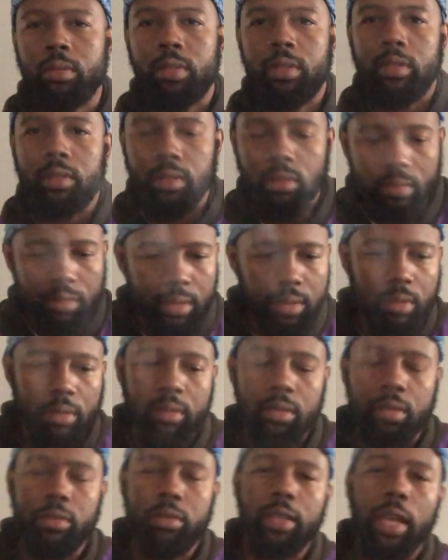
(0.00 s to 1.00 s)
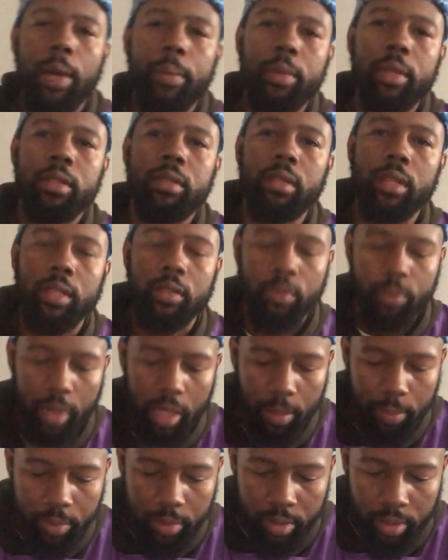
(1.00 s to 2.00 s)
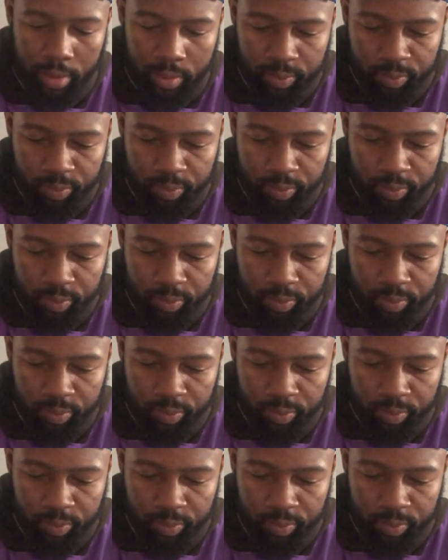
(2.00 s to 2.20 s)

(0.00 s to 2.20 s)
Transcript: just to to stop these things from happening.